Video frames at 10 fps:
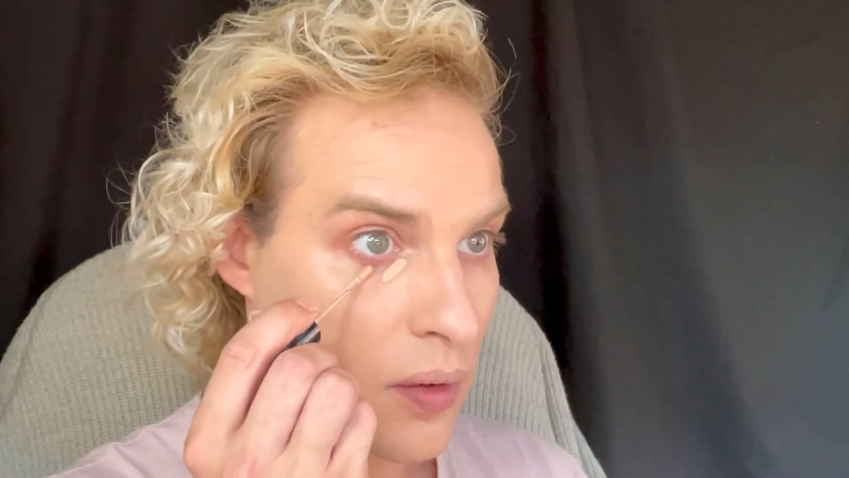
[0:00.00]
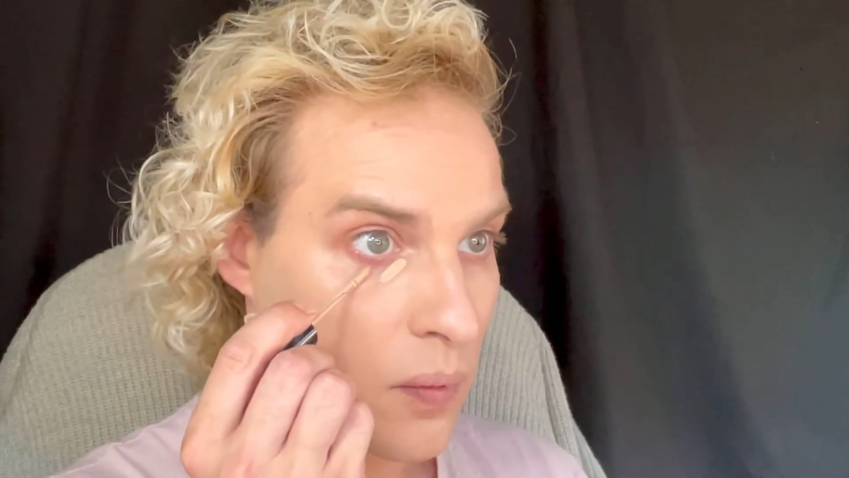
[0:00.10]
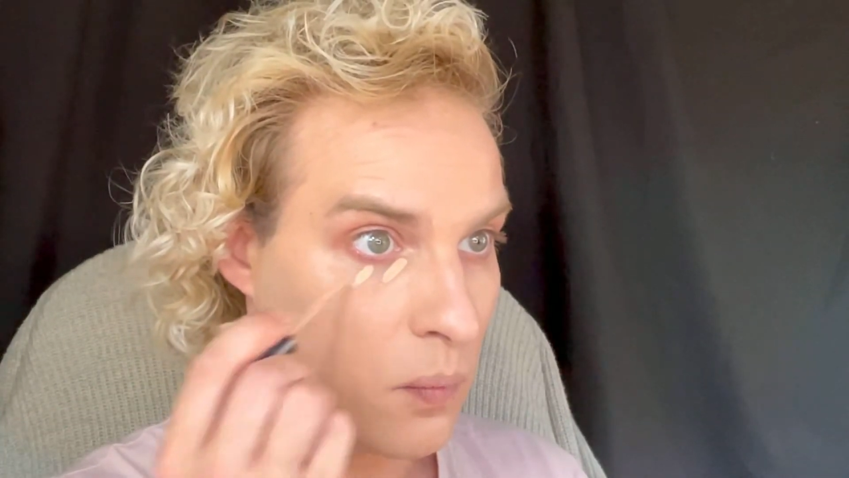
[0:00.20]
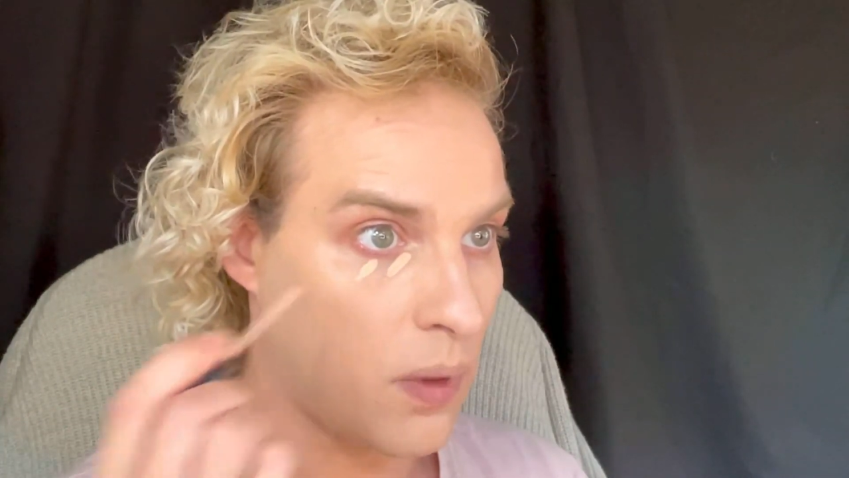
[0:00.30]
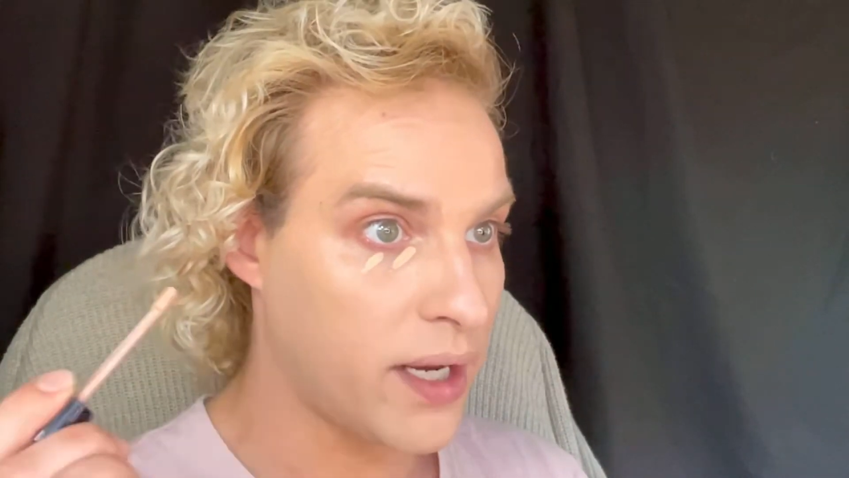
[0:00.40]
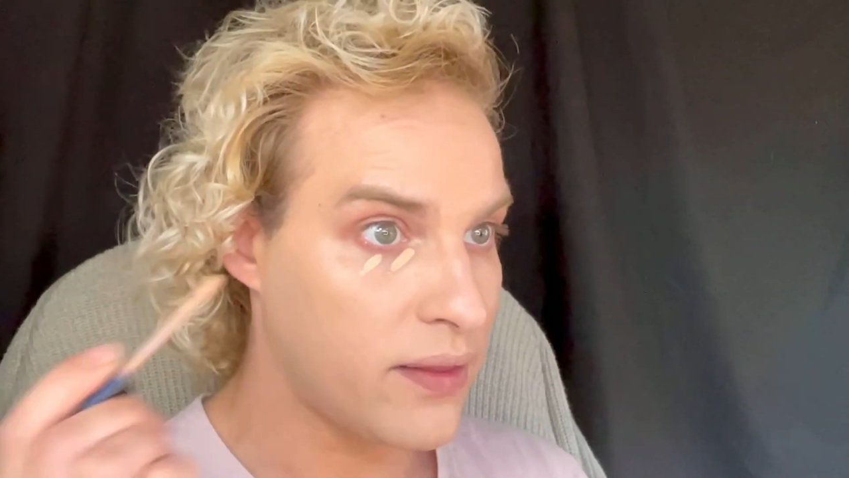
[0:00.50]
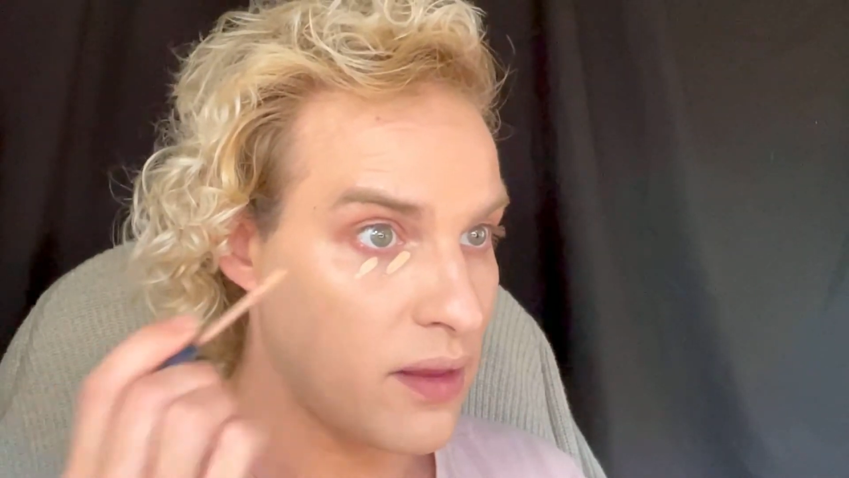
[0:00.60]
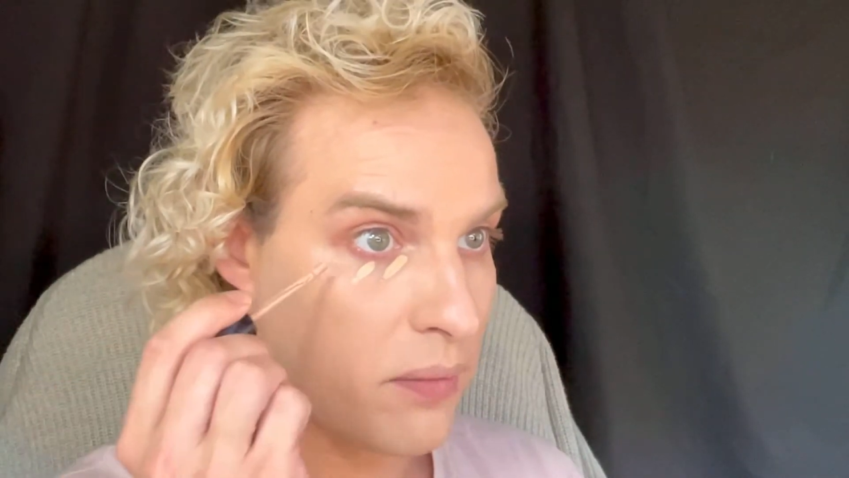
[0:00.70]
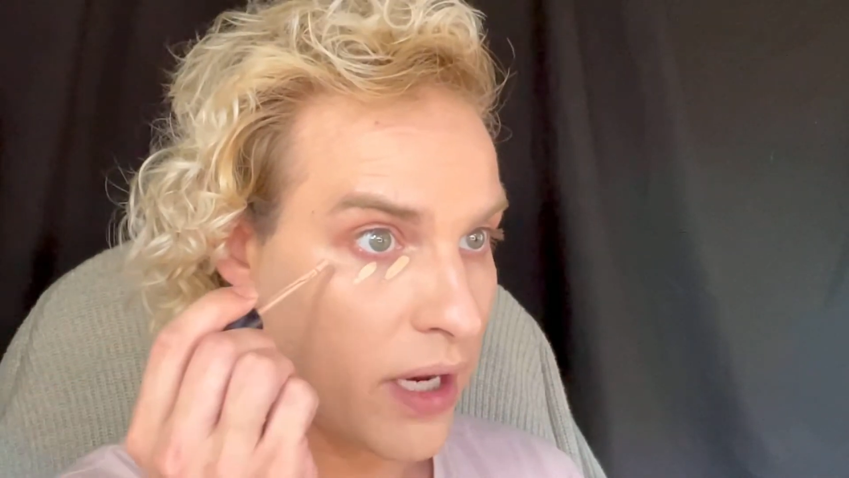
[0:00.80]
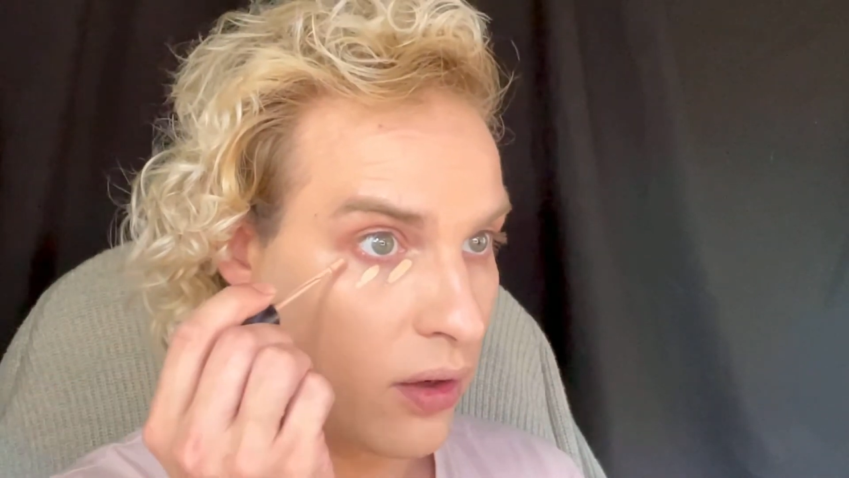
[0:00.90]
one in the
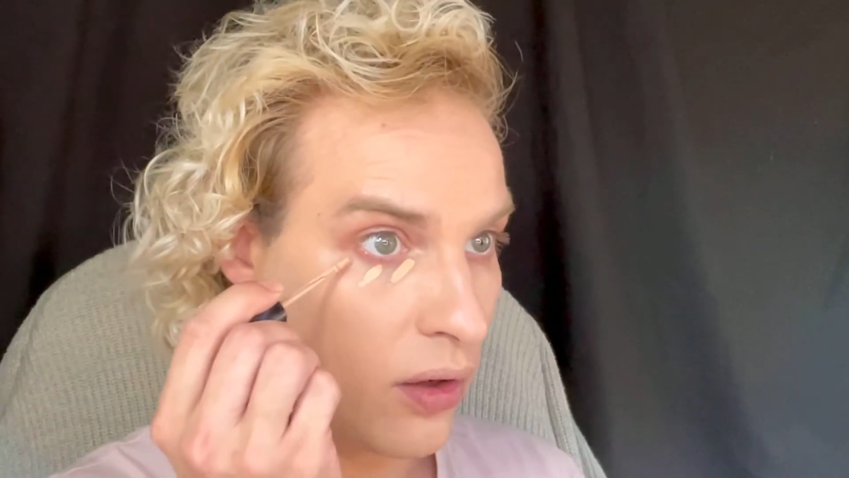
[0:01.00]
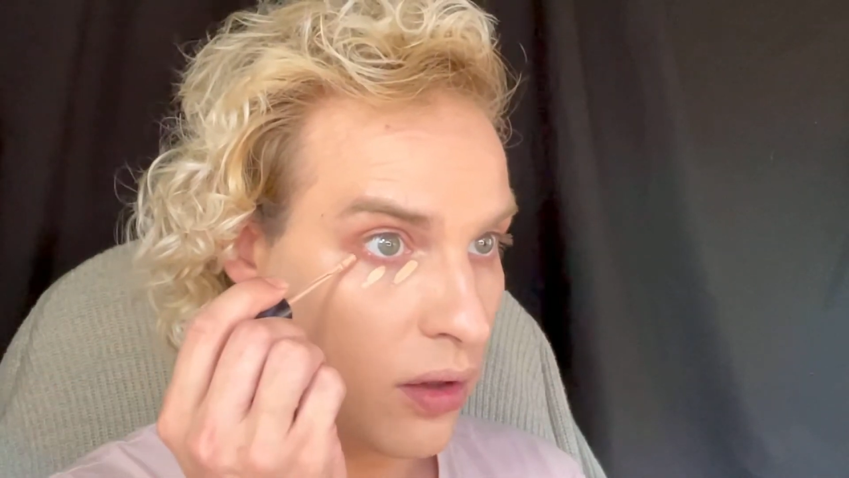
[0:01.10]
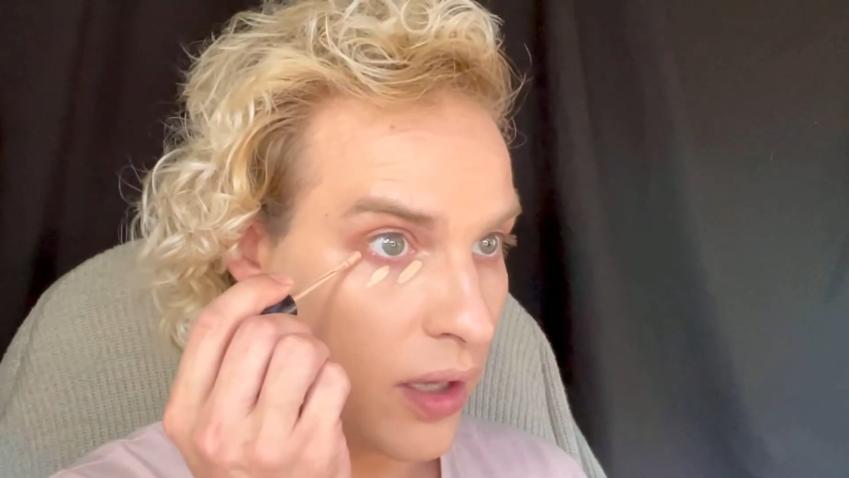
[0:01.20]
middle